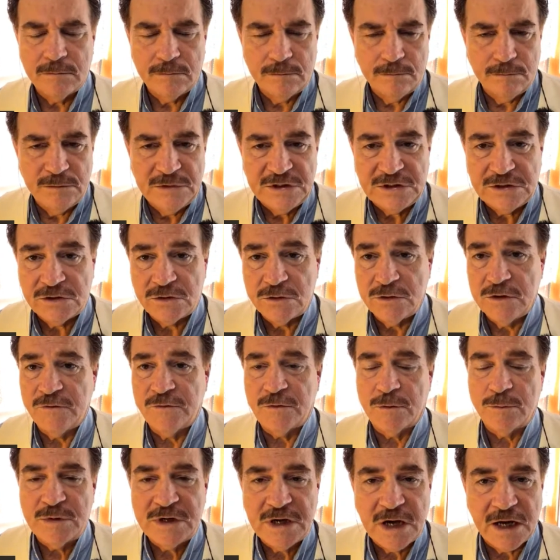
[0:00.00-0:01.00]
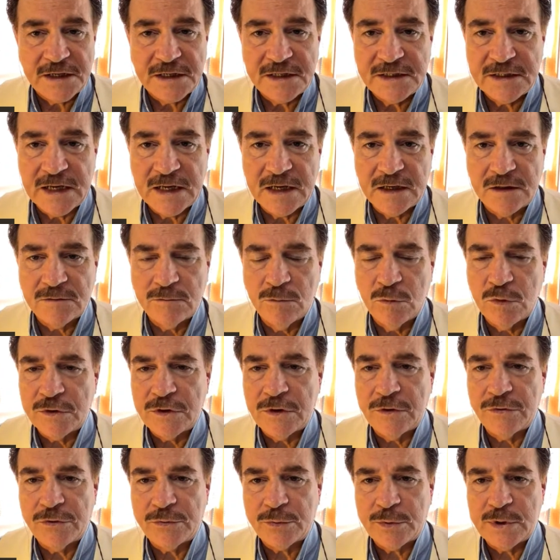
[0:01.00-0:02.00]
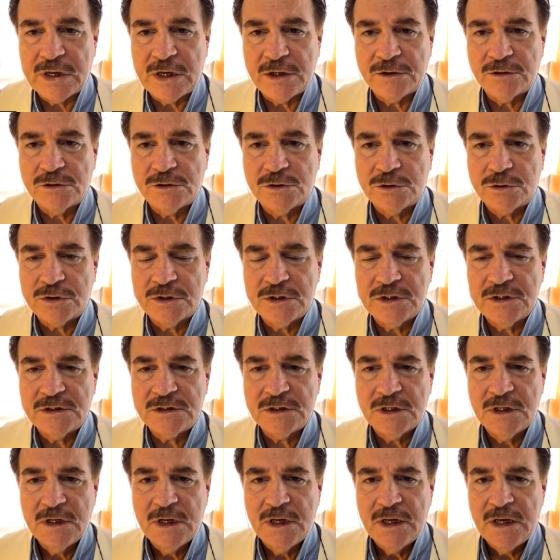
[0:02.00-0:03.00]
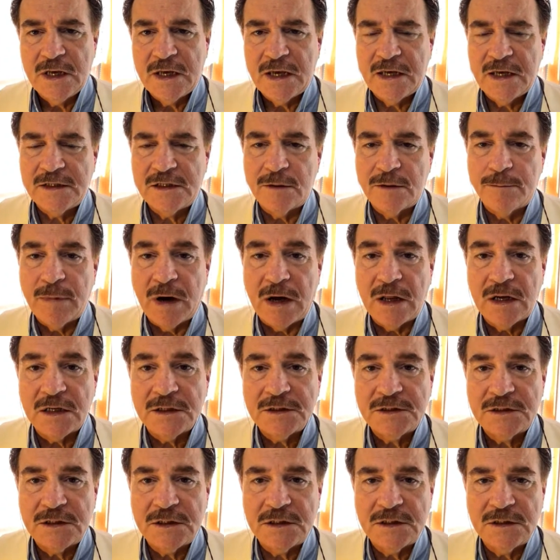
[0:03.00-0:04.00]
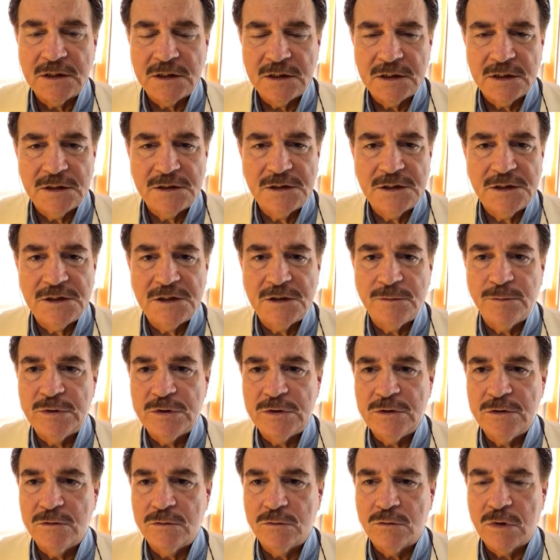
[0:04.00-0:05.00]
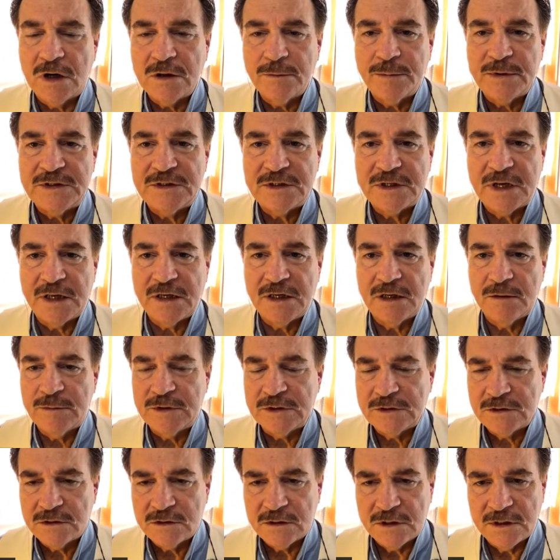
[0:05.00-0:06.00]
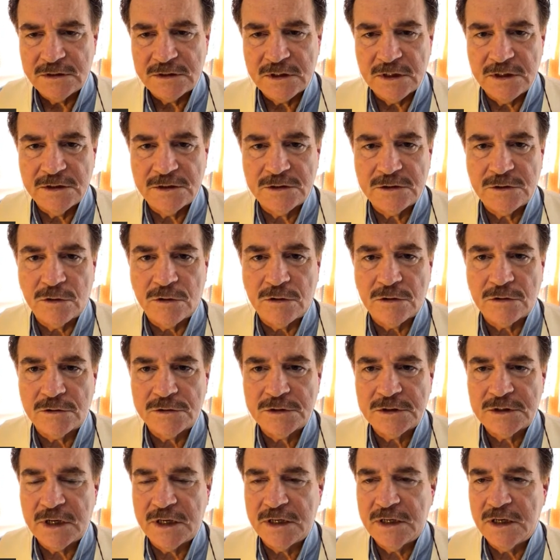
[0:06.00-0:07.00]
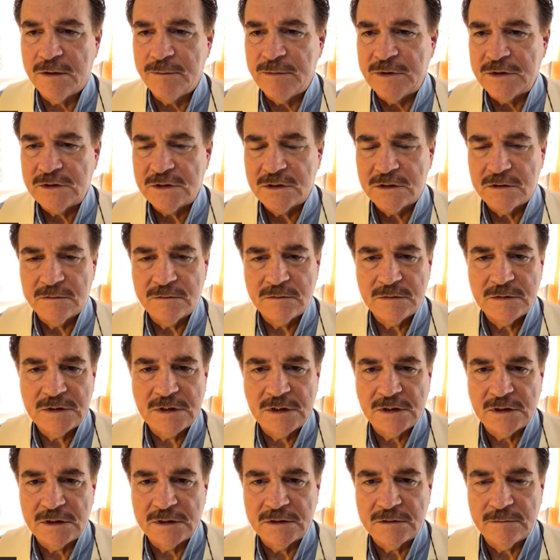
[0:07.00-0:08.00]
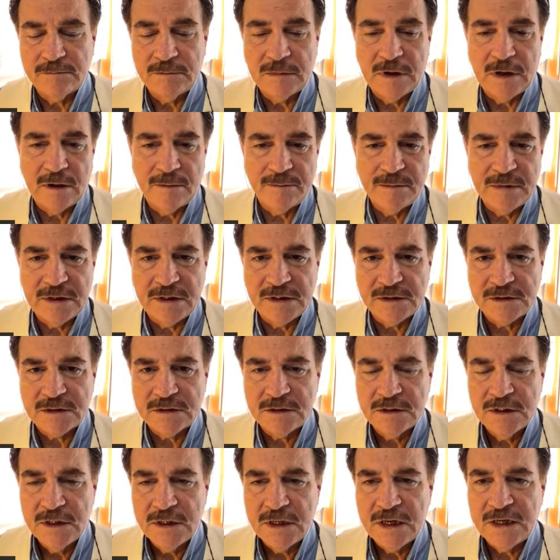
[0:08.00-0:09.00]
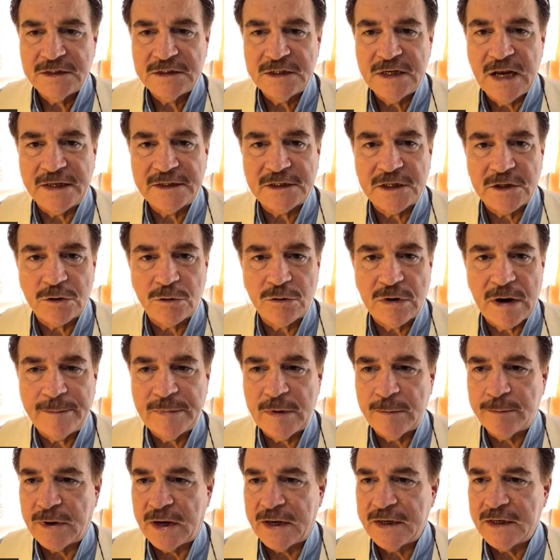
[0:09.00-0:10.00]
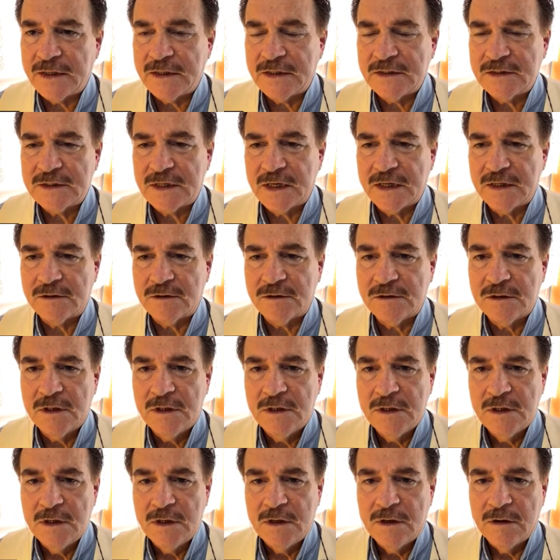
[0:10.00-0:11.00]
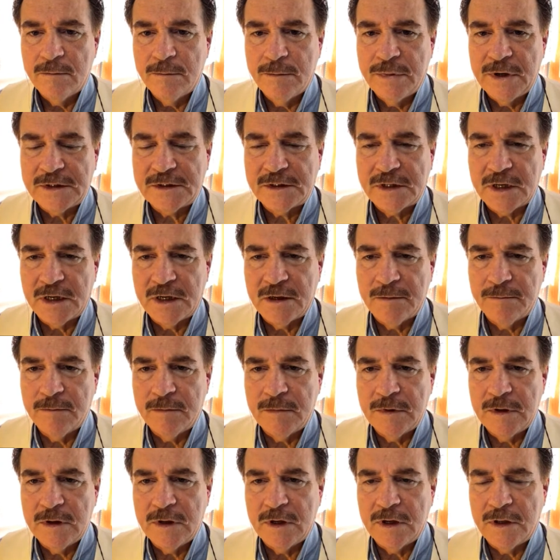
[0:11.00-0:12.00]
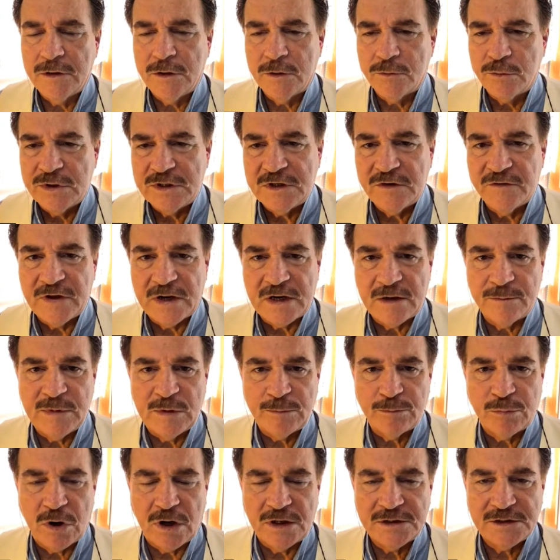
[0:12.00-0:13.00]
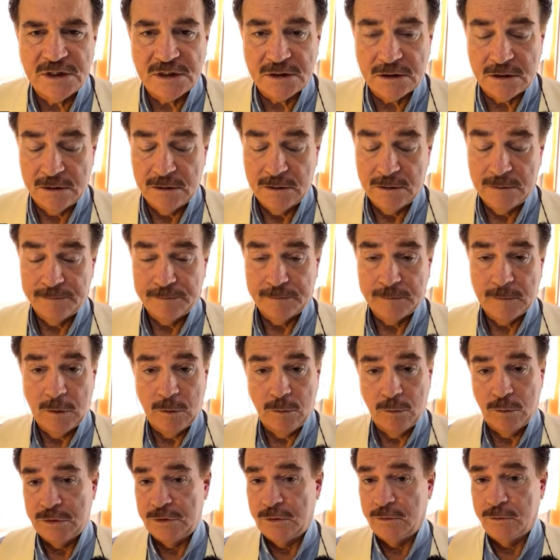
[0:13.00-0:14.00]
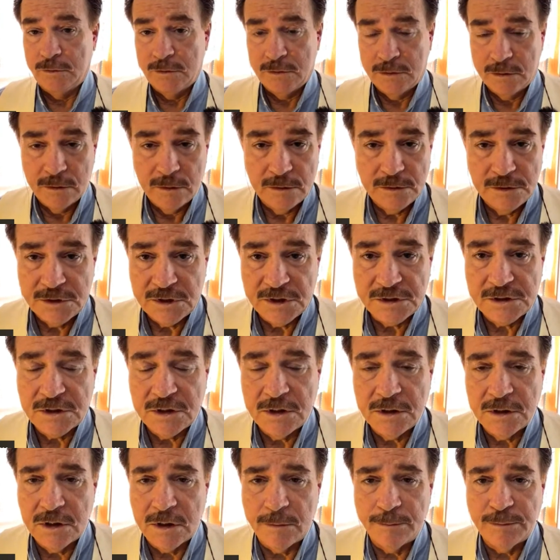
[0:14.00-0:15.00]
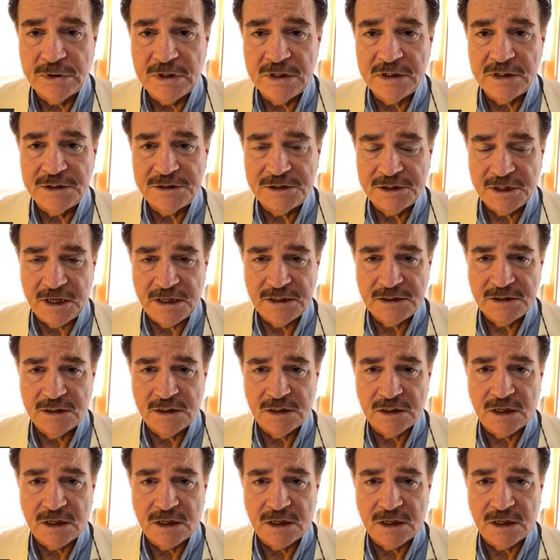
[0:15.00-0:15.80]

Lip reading: Mitsui from cutting down more than 300 trees and demolishing Chichibu Rugby Stadium. It's a historical stadium. It's still I mean, it's not decrepit by any standard, but the redevelopment project would just completely change the